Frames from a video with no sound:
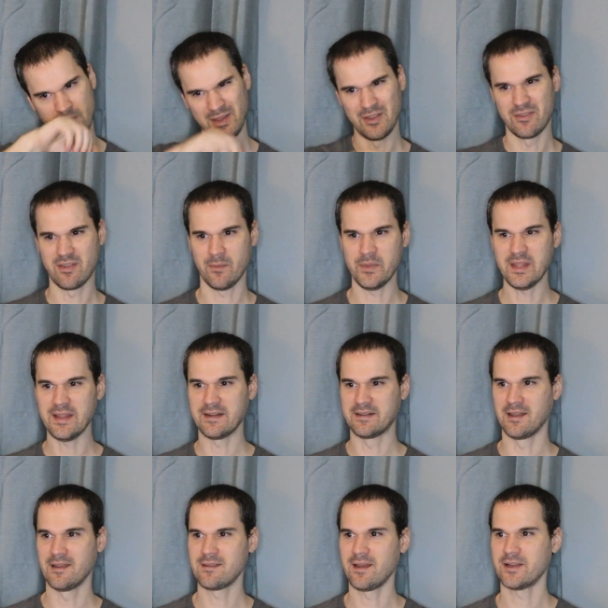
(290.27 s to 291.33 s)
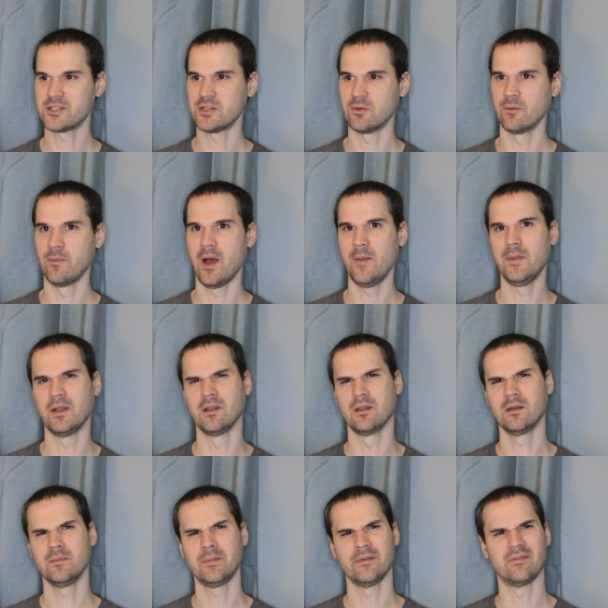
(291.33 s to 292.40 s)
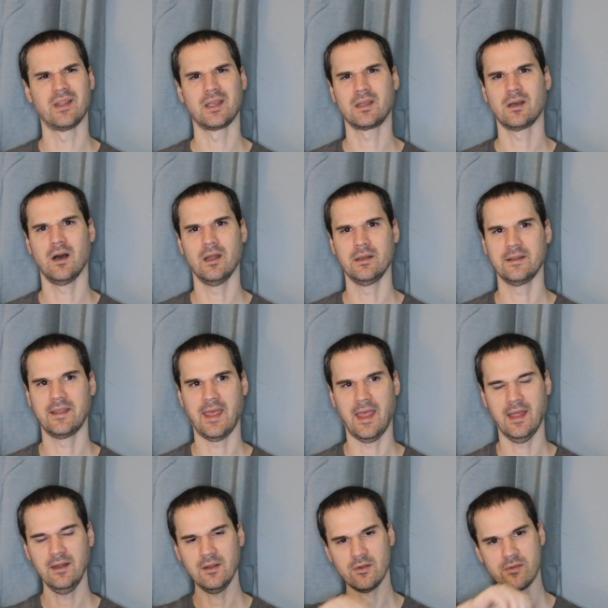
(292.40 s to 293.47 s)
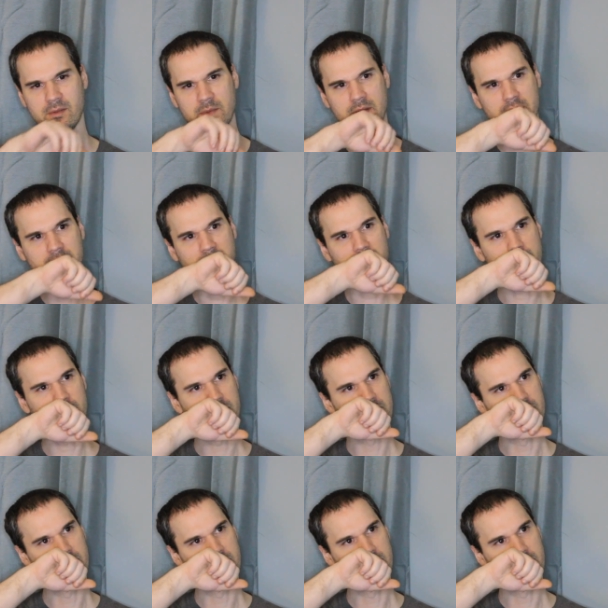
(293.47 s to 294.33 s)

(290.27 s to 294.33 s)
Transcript: There's something that does actually remind me a little bit of like cotton candy or something like that.